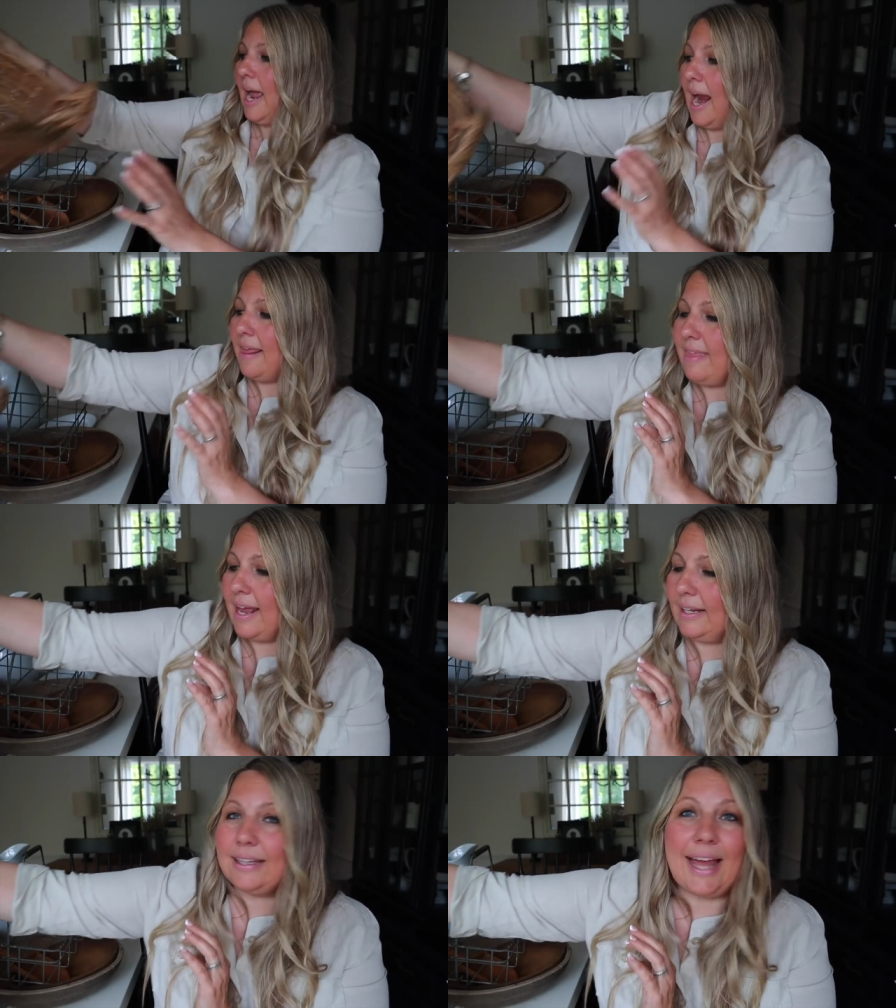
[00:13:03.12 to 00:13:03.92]
And
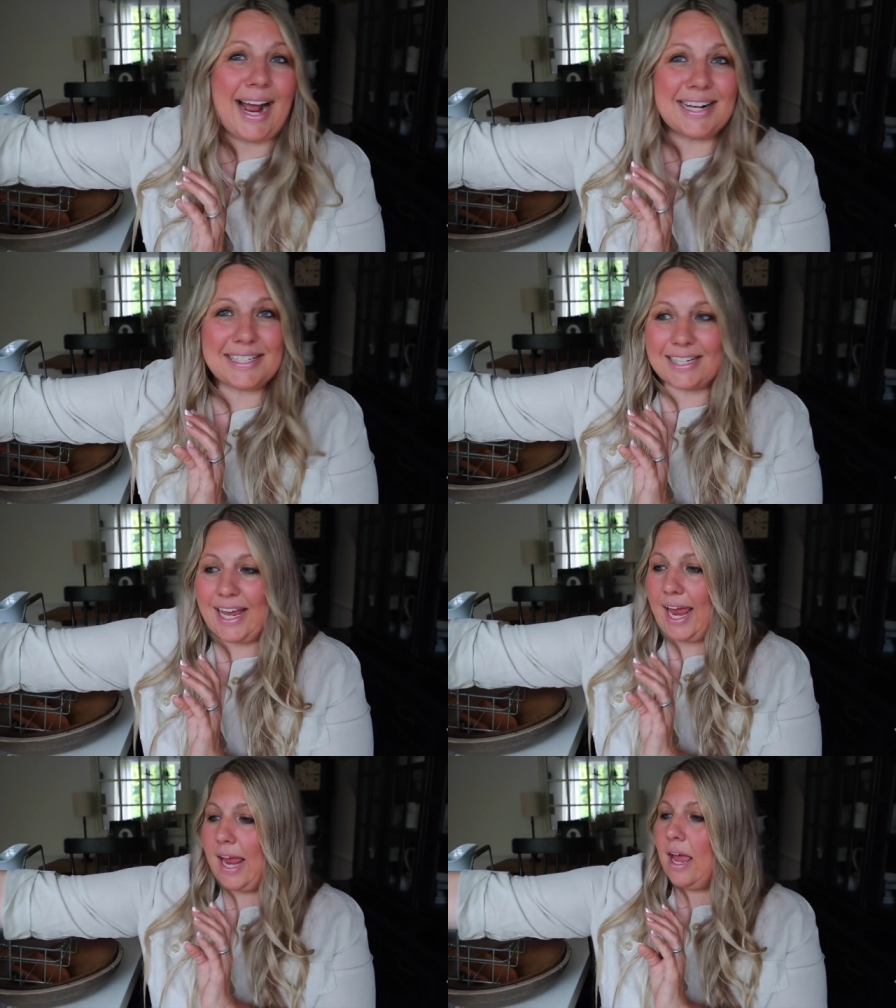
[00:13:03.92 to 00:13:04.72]
then
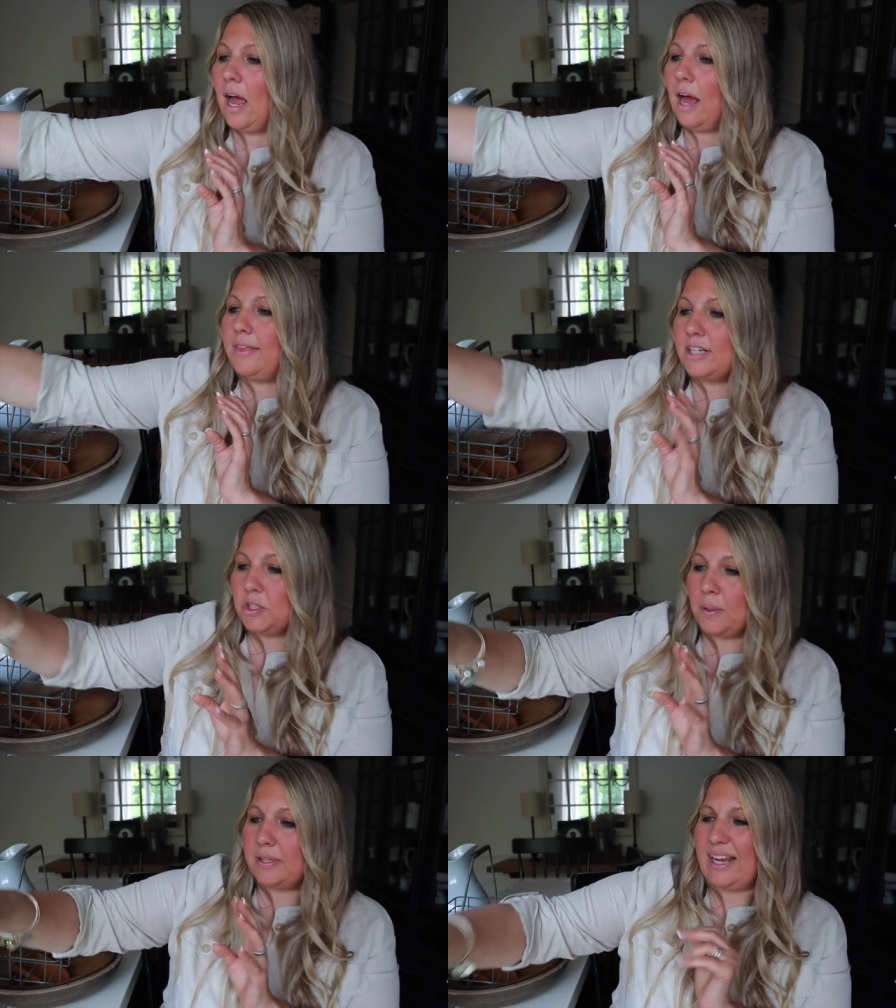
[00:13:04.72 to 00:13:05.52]
lastly,
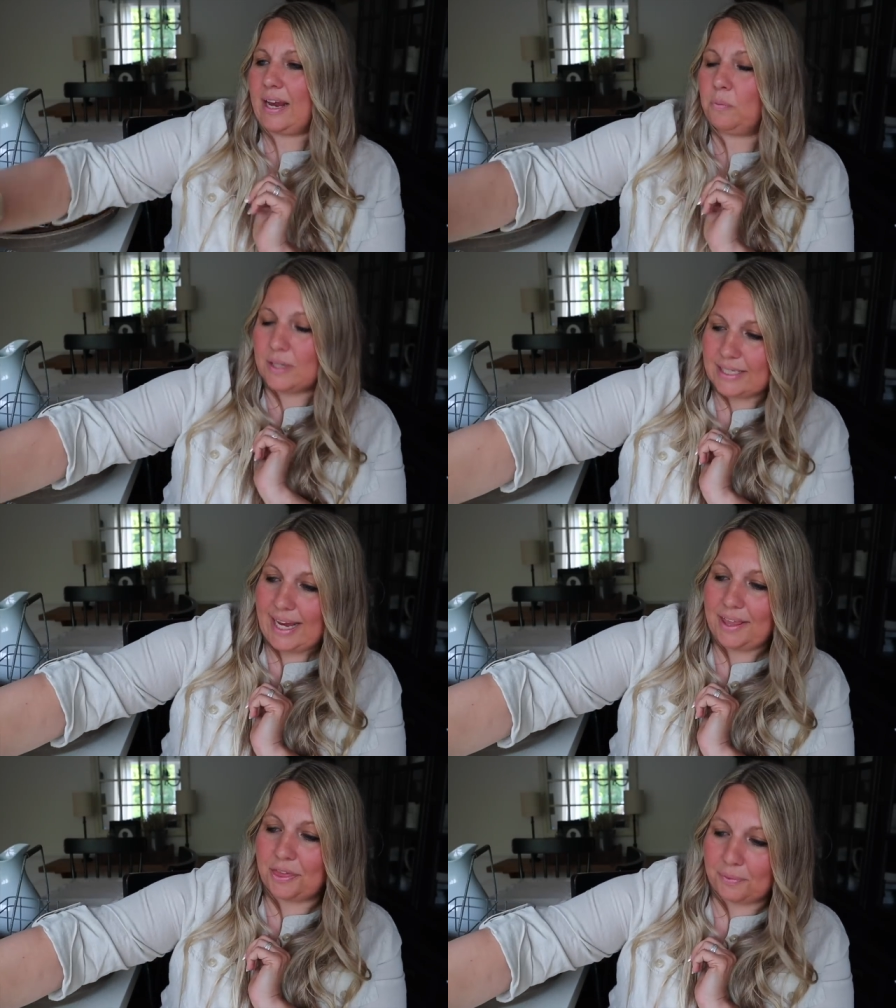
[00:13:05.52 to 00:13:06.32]
this was, was
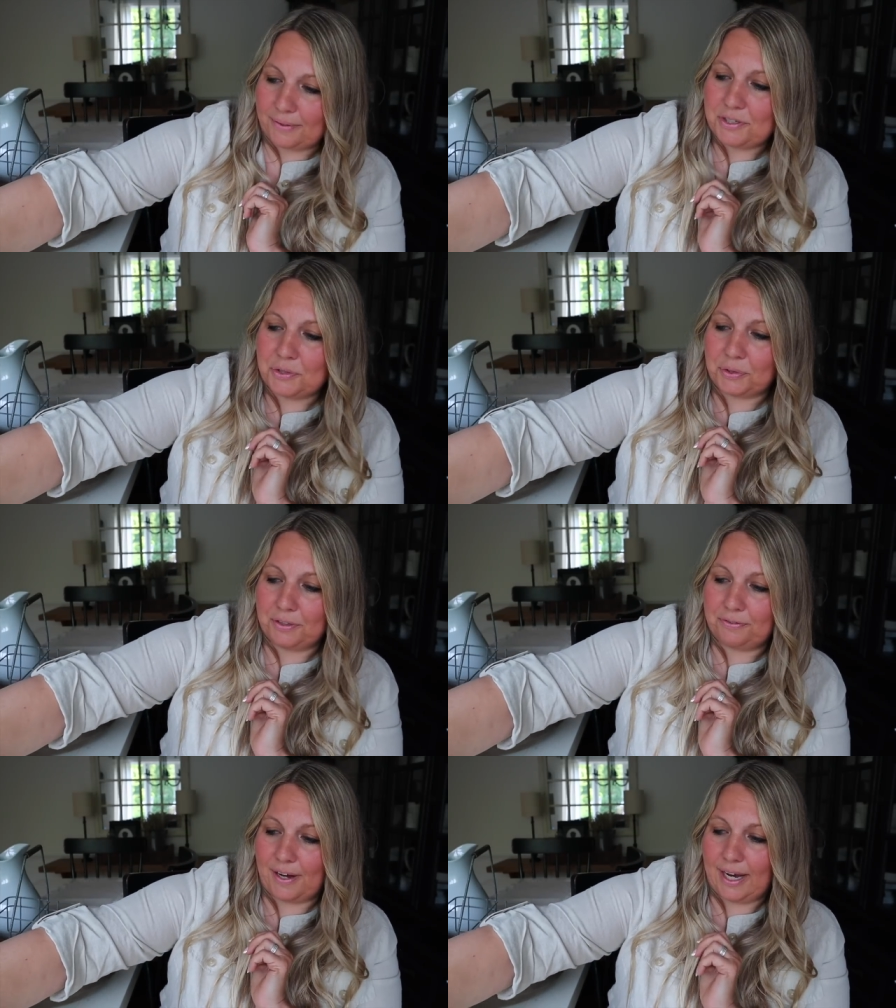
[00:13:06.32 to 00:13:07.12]
a thrift
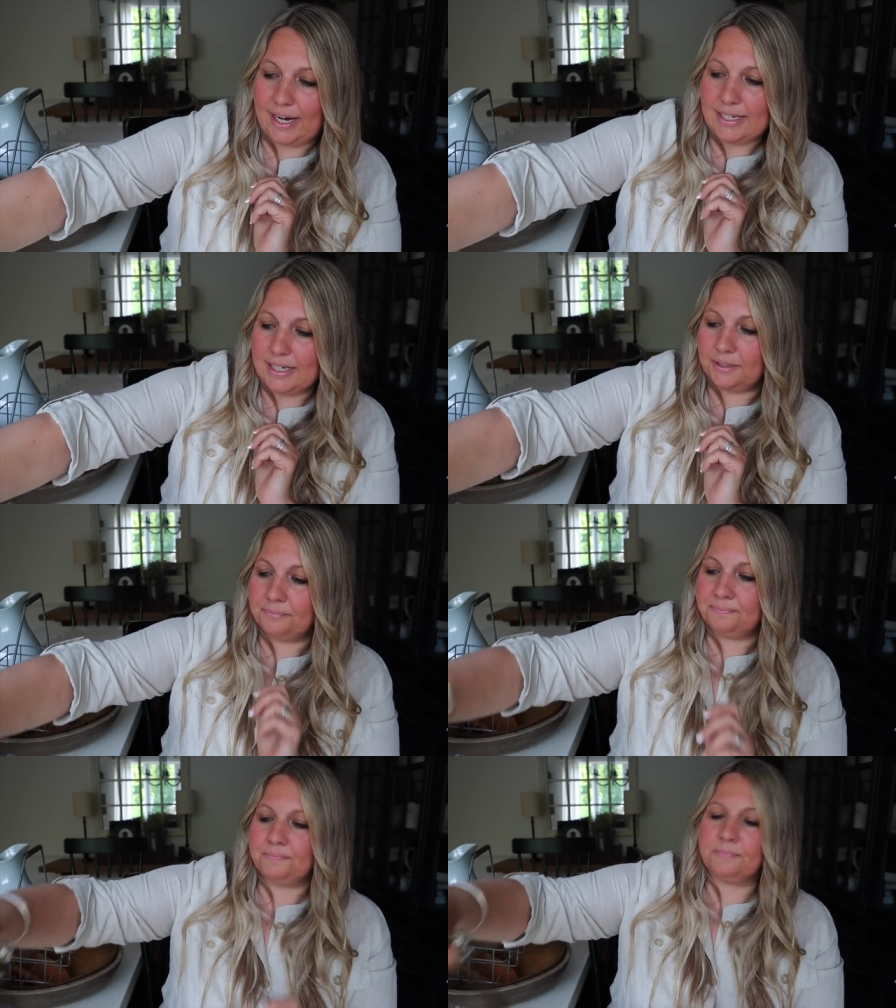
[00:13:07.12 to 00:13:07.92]
store find
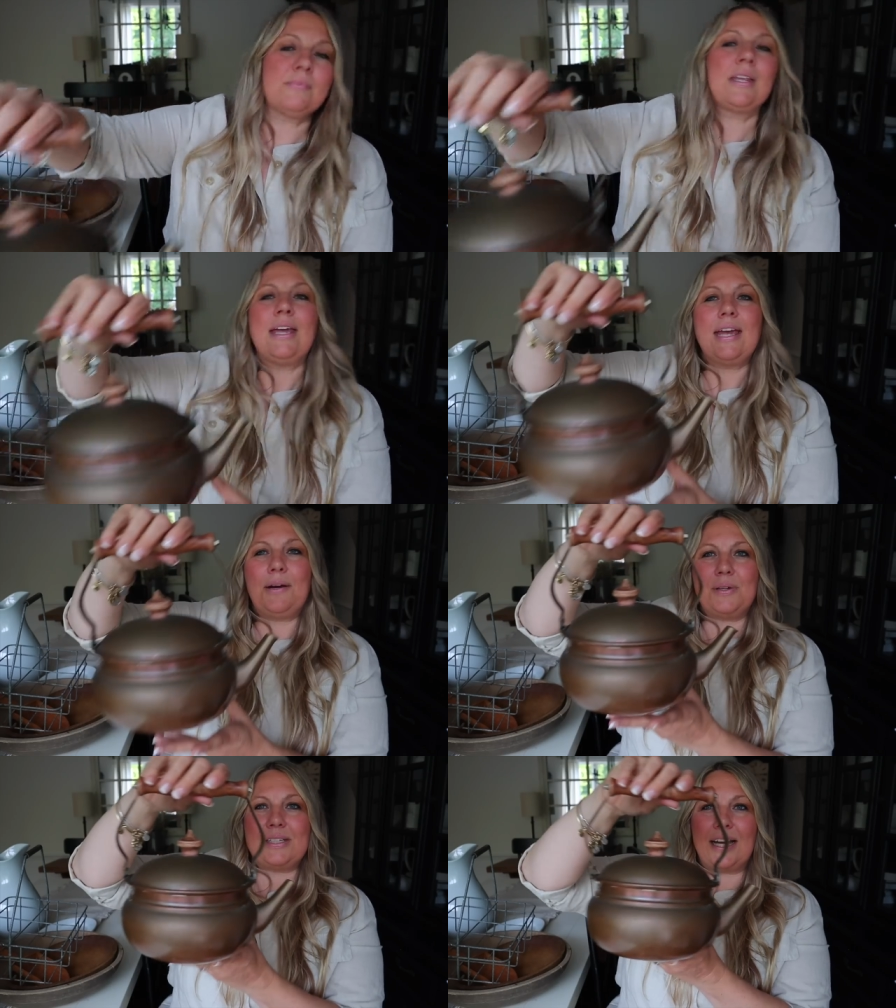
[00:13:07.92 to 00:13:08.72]

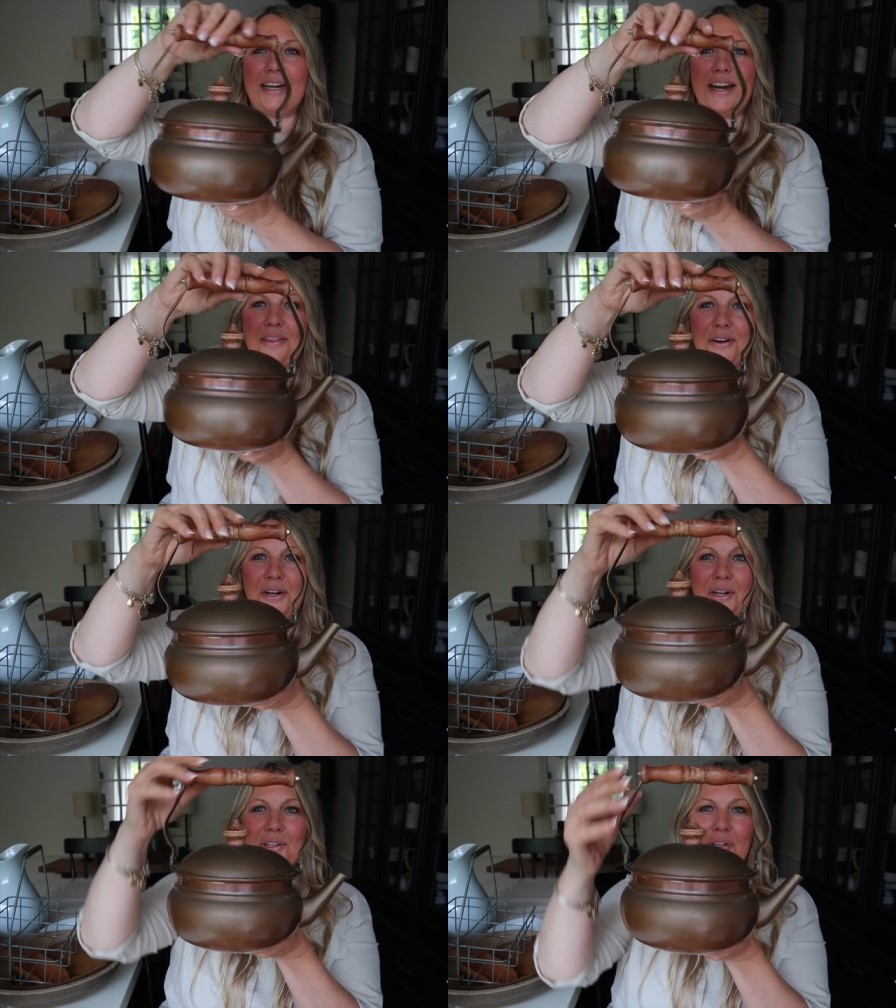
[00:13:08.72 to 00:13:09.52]
was
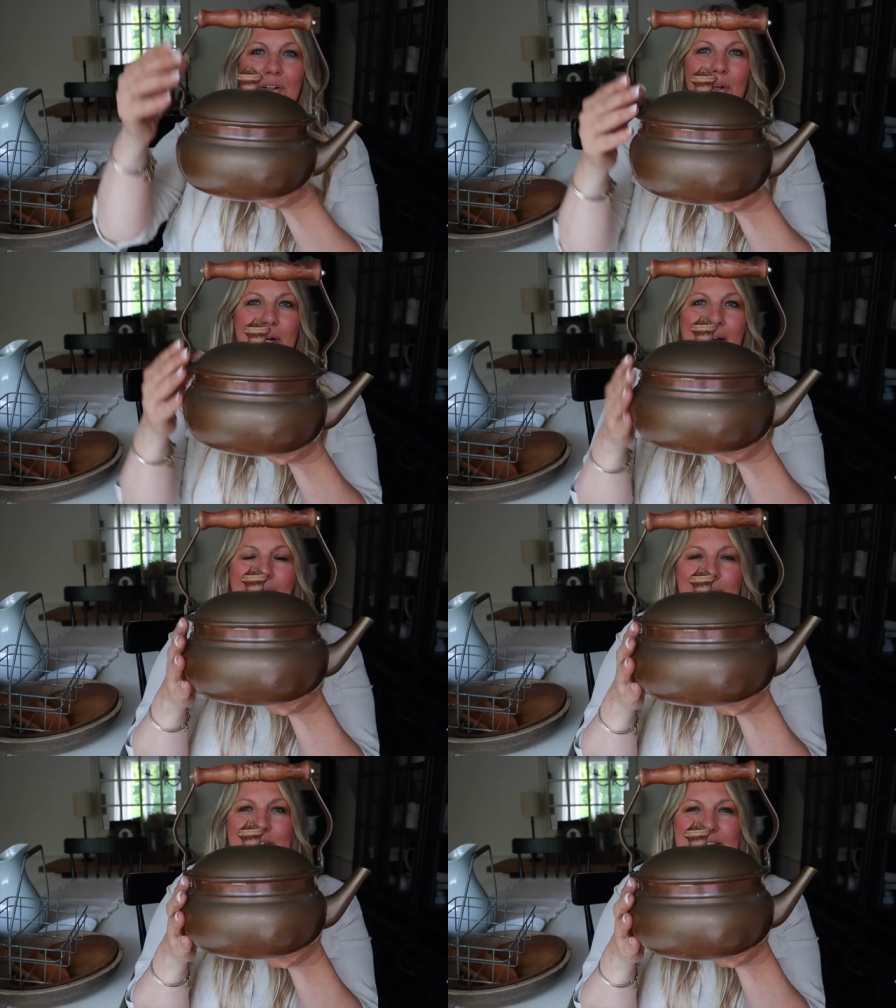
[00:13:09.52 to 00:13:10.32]
another little
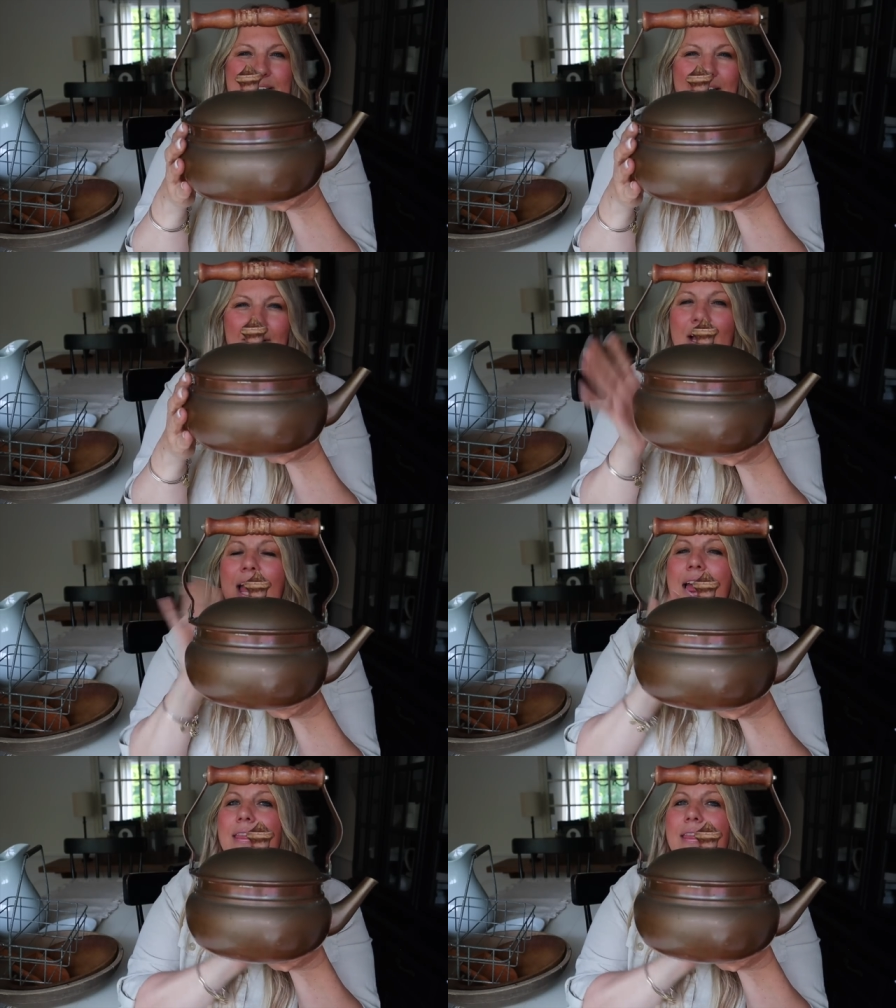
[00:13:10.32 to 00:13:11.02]
copper tea kettle.